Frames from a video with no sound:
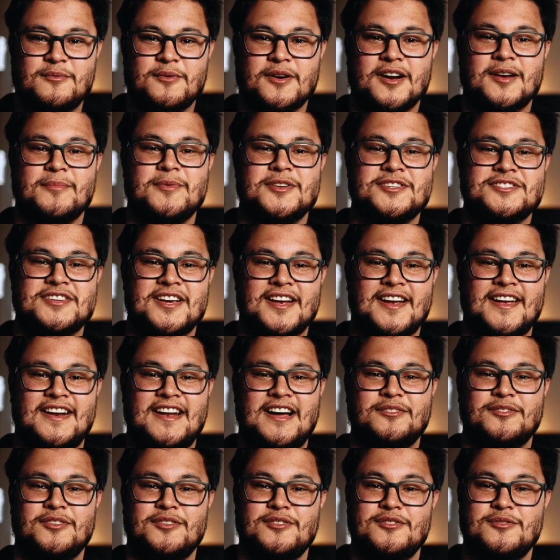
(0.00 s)
we're going to be checking
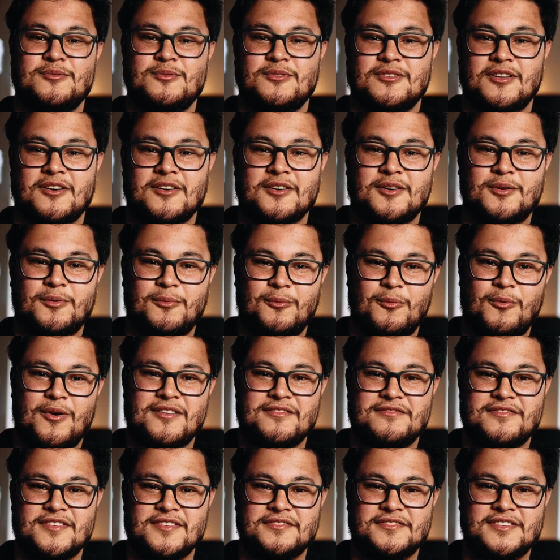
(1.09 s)
out the new
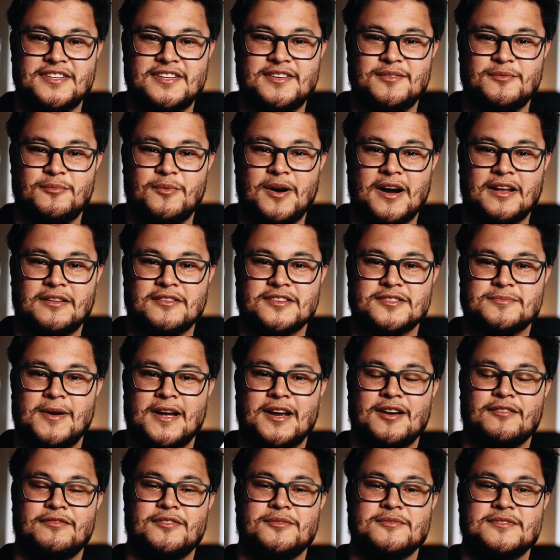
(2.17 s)
Lark150 wireless
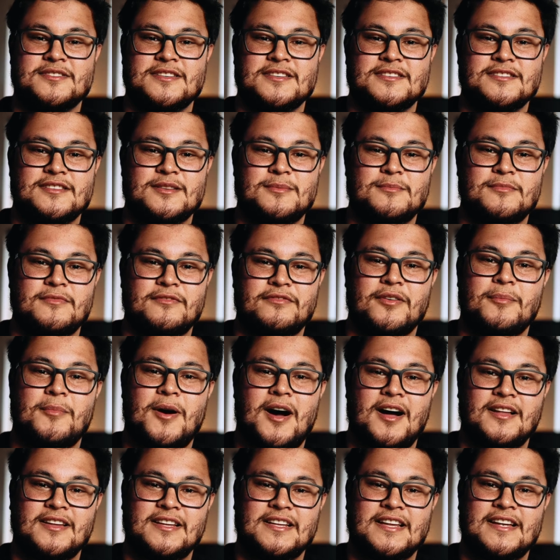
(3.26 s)
microphone system from
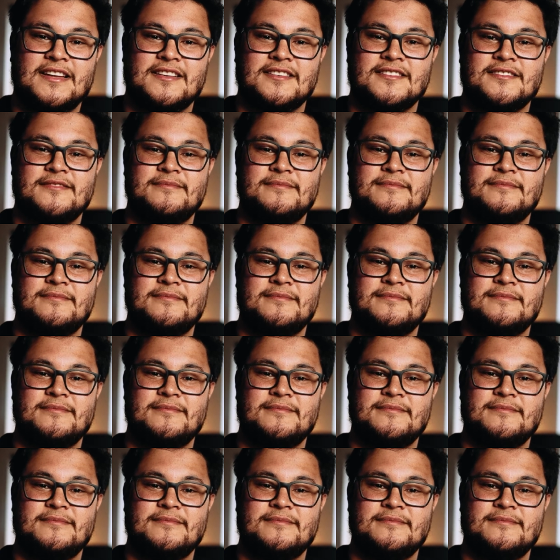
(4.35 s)
Hollyland.